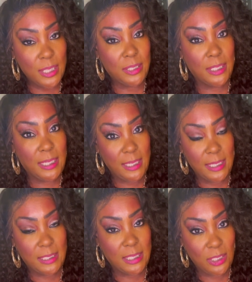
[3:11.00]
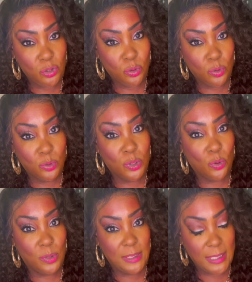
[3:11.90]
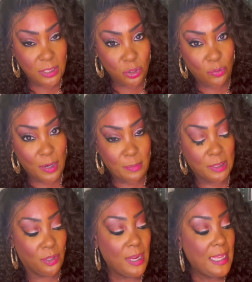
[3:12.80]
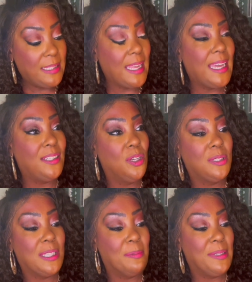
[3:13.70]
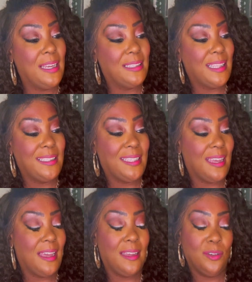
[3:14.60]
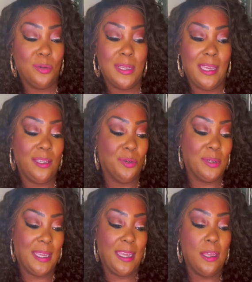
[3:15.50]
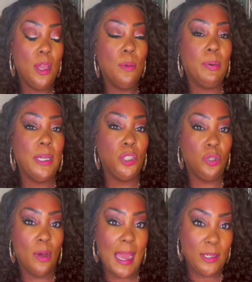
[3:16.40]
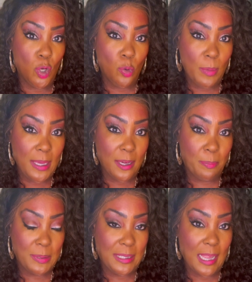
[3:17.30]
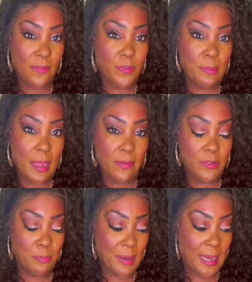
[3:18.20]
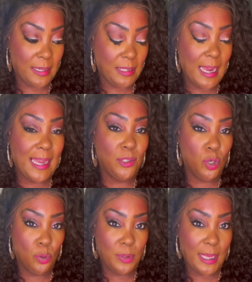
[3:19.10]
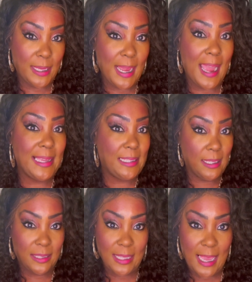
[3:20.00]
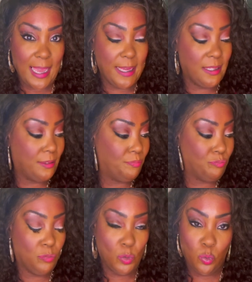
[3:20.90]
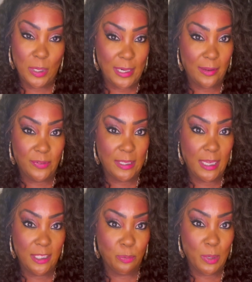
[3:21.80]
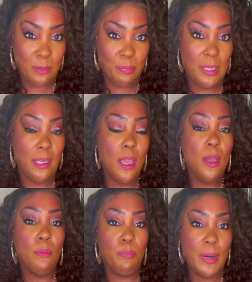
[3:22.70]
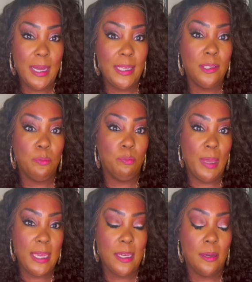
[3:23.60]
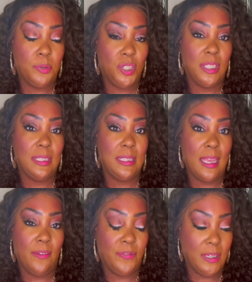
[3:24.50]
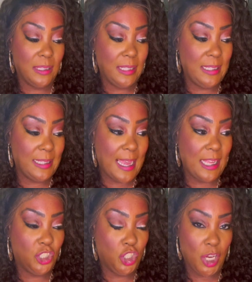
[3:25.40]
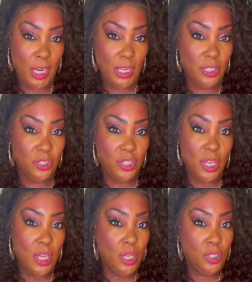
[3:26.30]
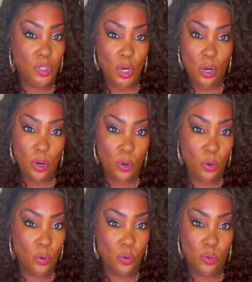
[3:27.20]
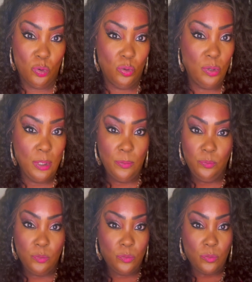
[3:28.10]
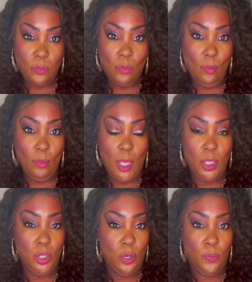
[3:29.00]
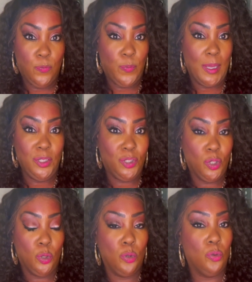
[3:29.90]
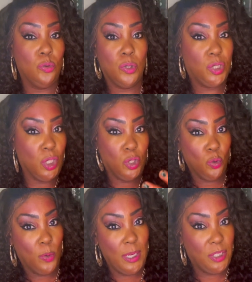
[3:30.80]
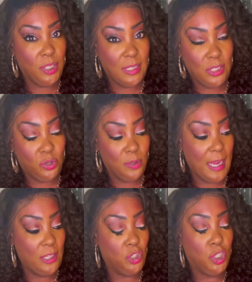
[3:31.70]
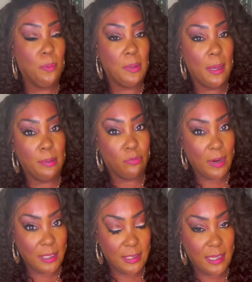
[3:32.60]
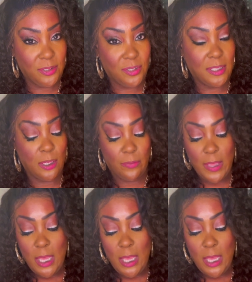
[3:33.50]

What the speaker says: to Key Essentials on Instagram alert. Now, I know some of y'all like, Ty, okay. But, you know, I know makeup is not for everybody. I know that. I get that. Whatever the case may be. But makeup should definitely not change your whole, you know, facial situation that you got. You should be able to recognize yourself.